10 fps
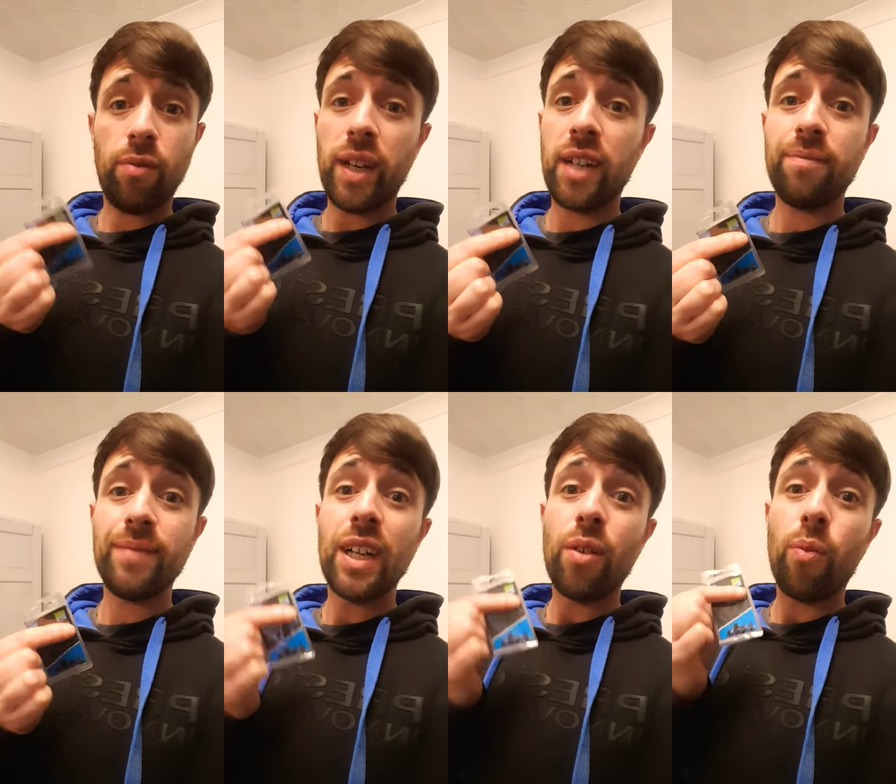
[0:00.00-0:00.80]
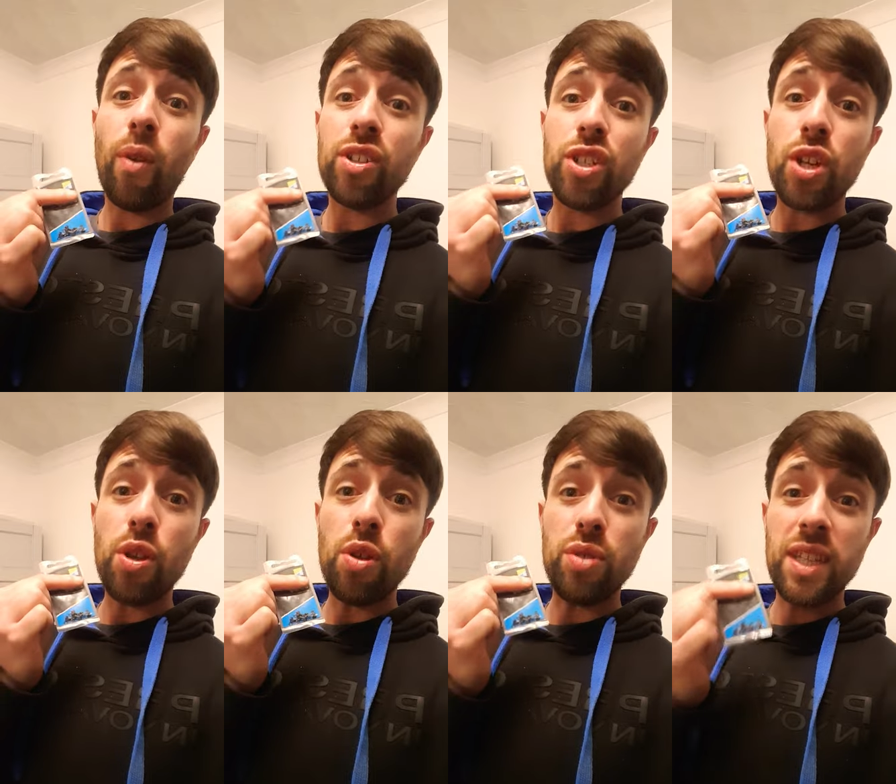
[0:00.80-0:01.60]
Well, once you
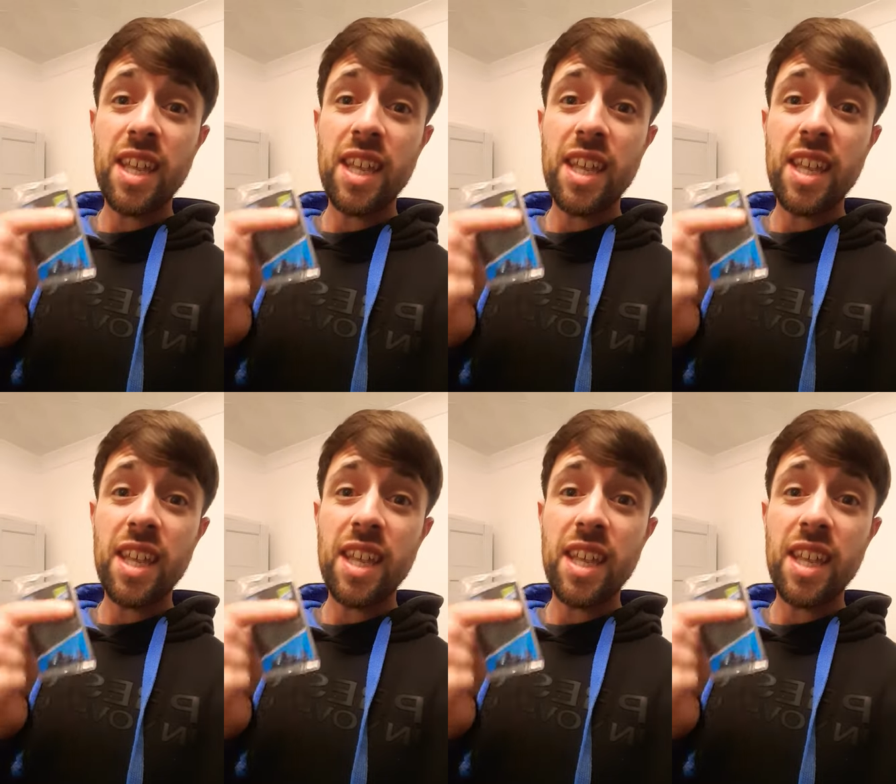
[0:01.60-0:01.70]
use